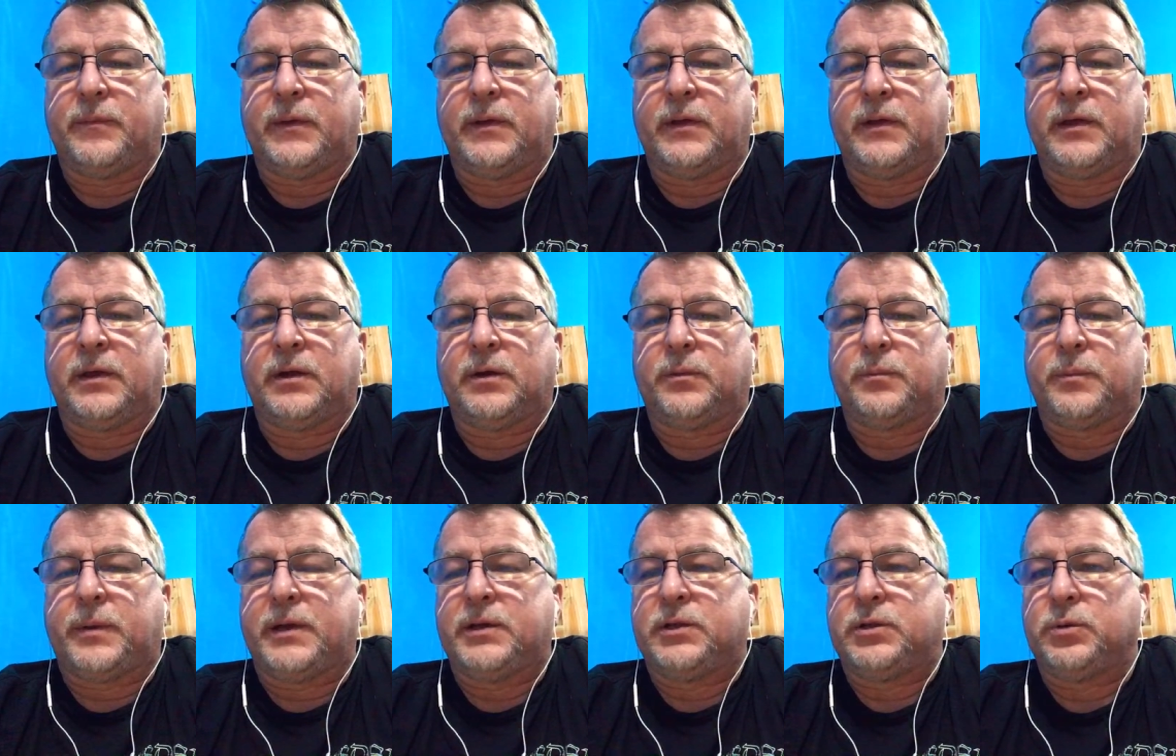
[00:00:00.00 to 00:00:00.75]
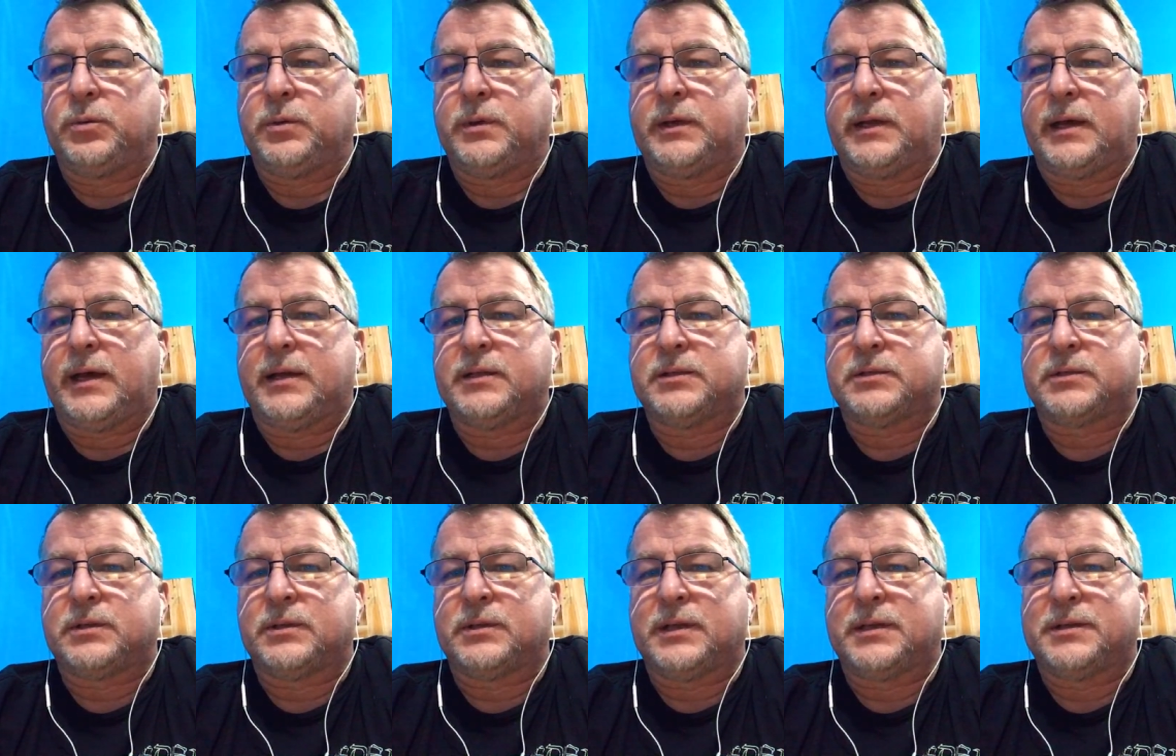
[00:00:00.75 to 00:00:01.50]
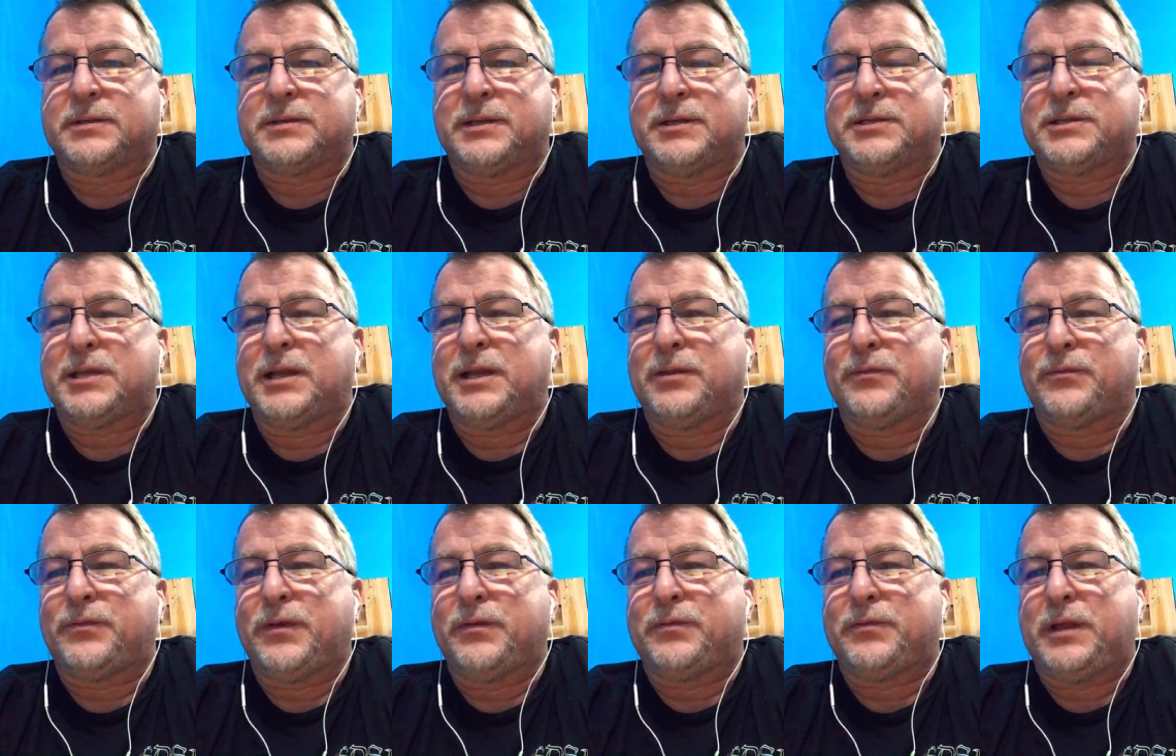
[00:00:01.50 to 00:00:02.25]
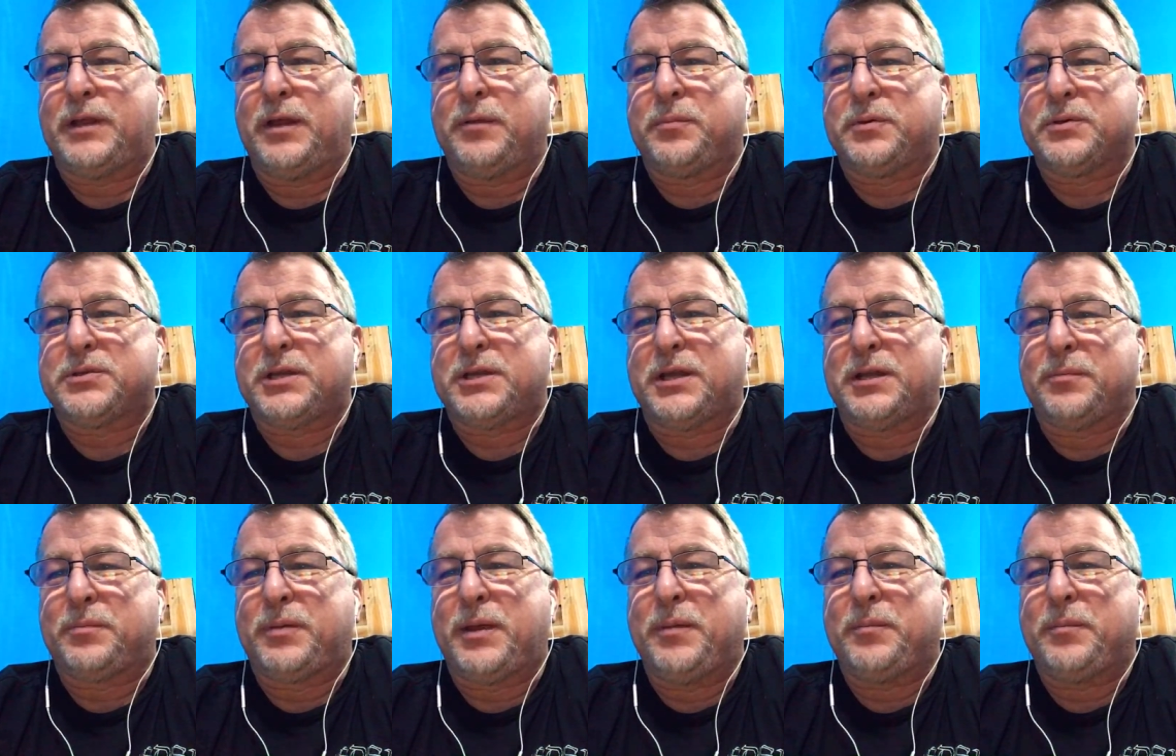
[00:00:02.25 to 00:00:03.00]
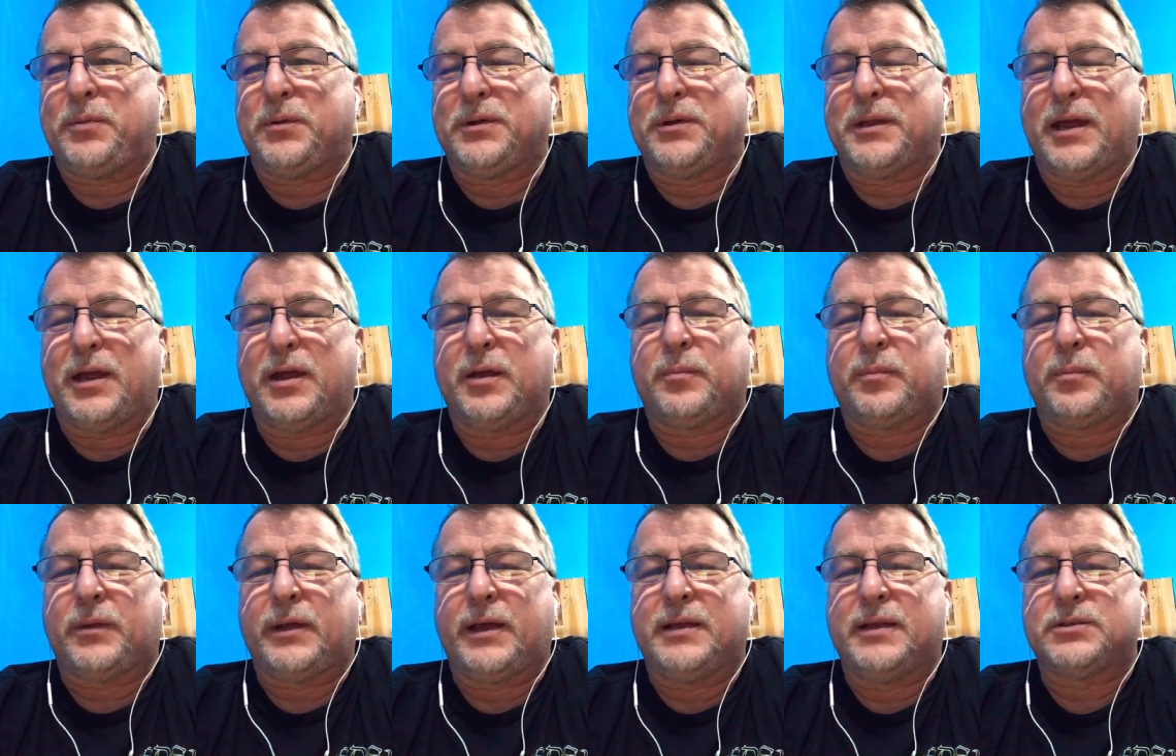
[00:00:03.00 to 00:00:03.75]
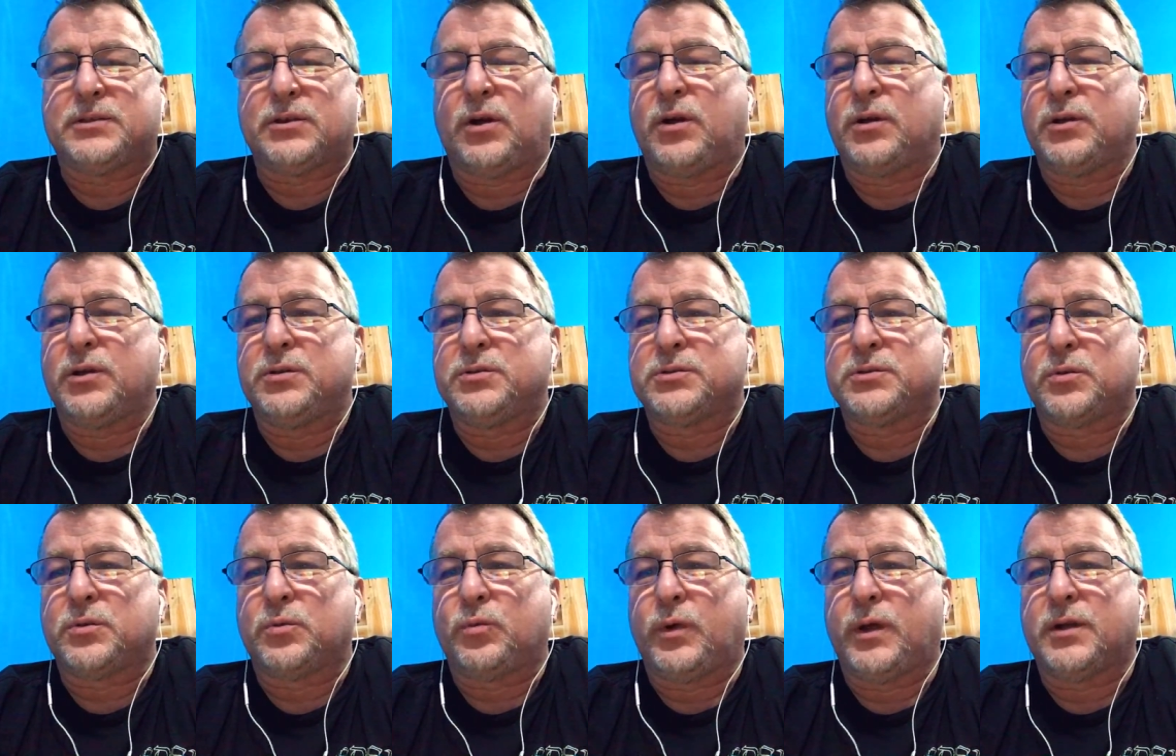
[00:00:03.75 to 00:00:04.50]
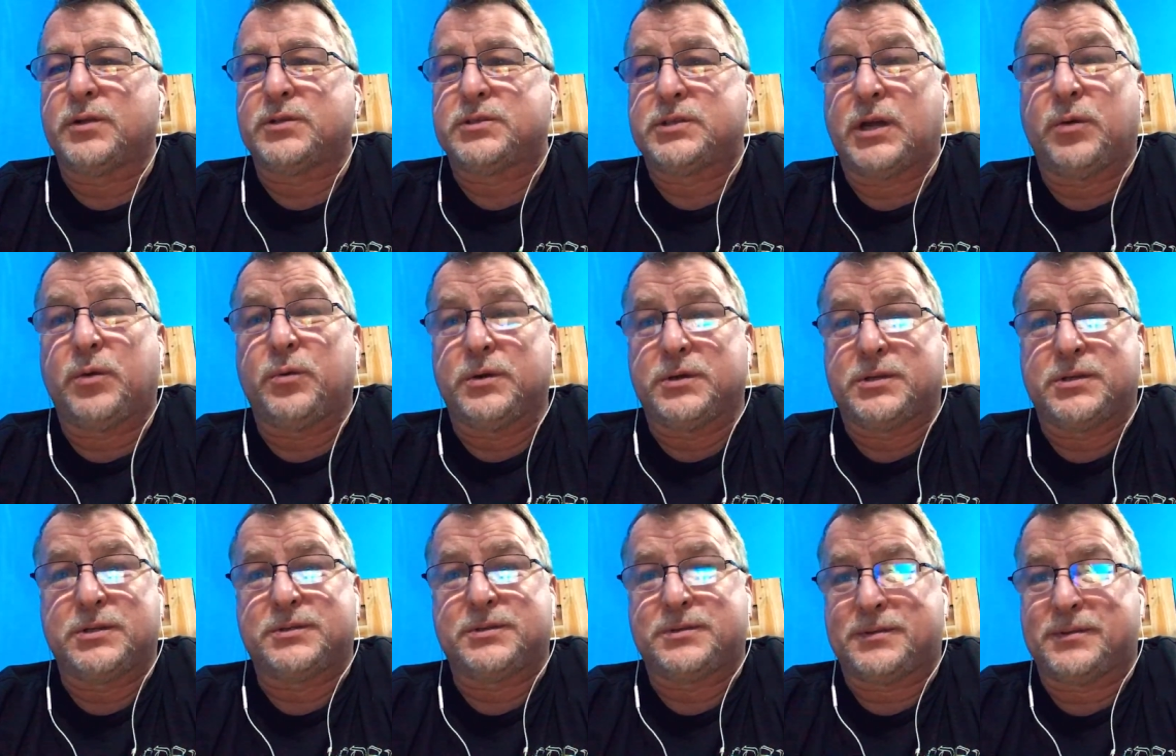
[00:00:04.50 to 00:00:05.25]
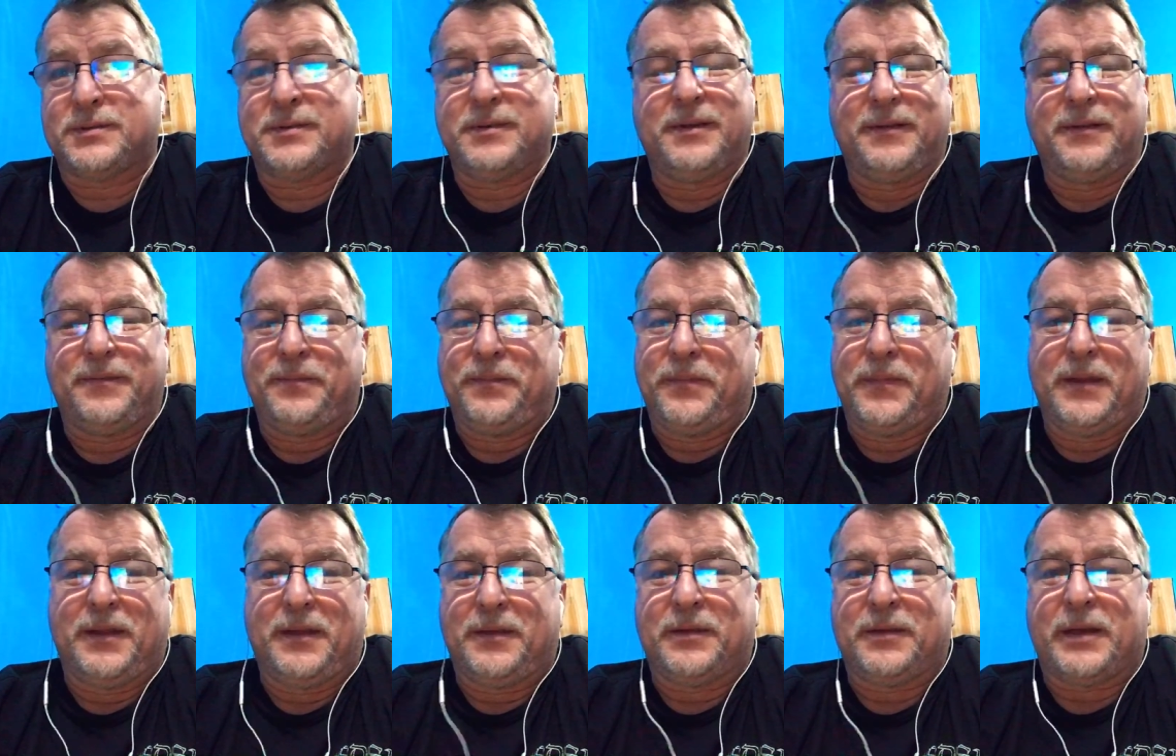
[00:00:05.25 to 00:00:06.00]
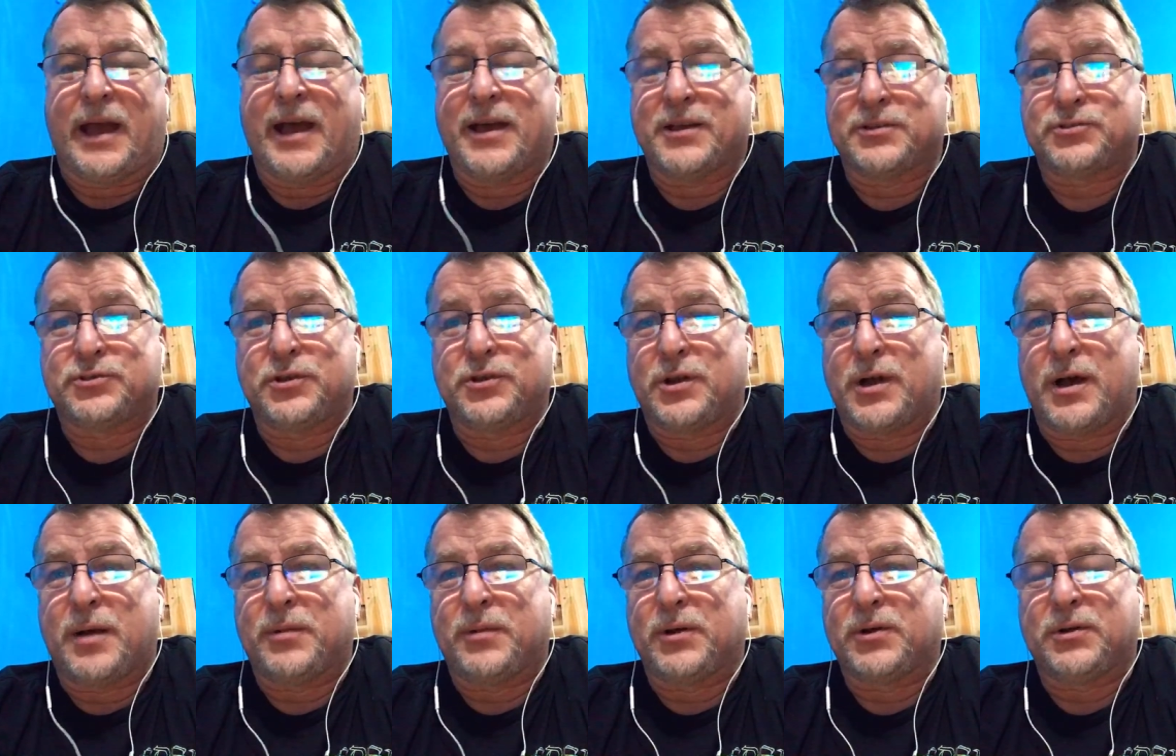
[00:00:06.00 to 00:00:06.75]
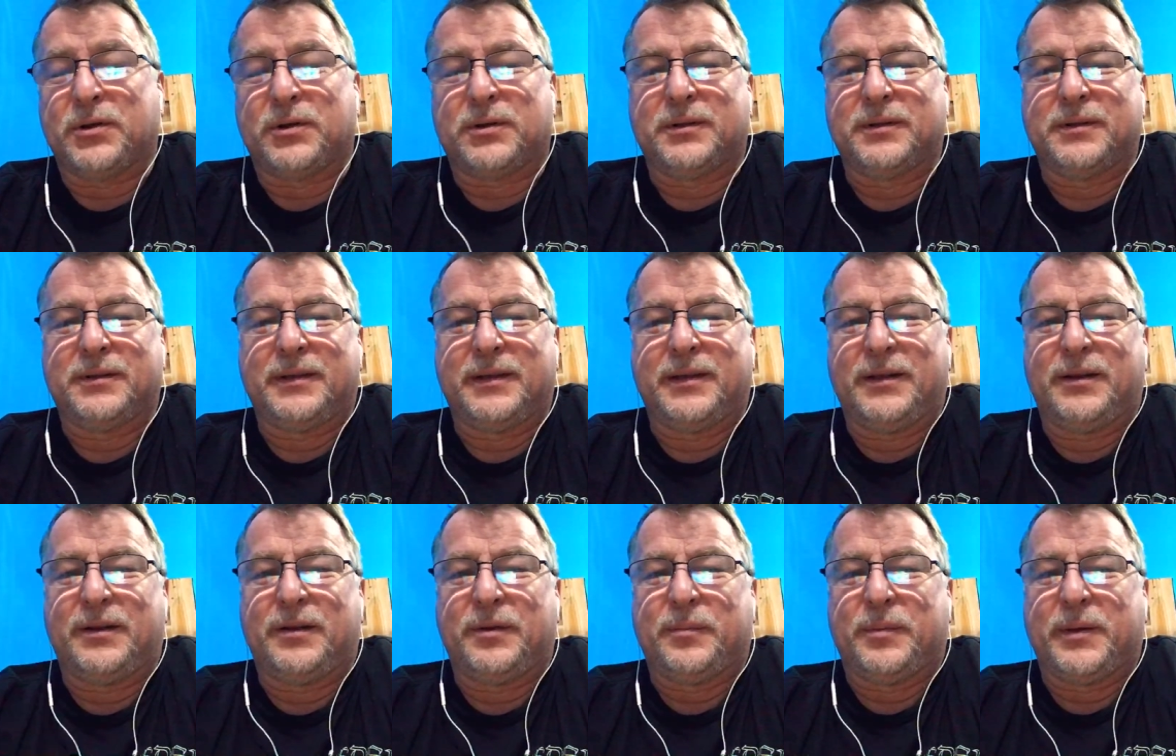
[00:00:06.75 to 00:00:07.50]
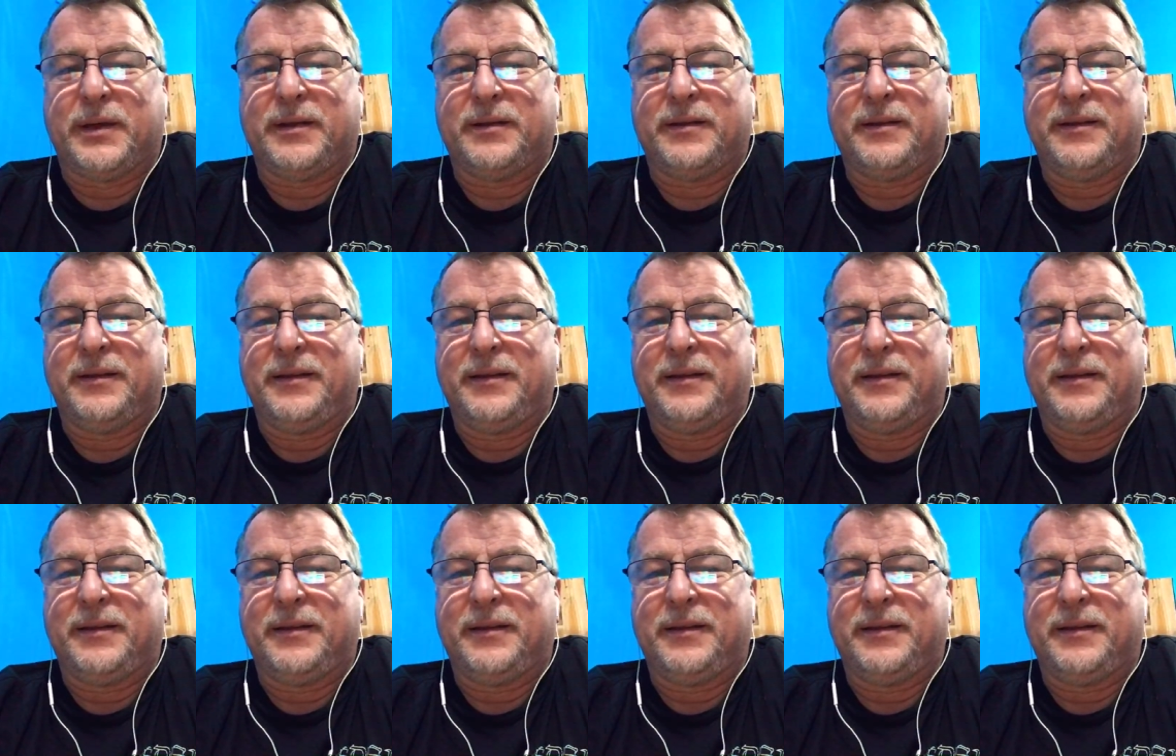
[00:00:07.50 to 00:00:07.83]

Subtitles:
by doing that. So they say that 15% of the people on the airplanes are all using wheelchair, which is astronomical, but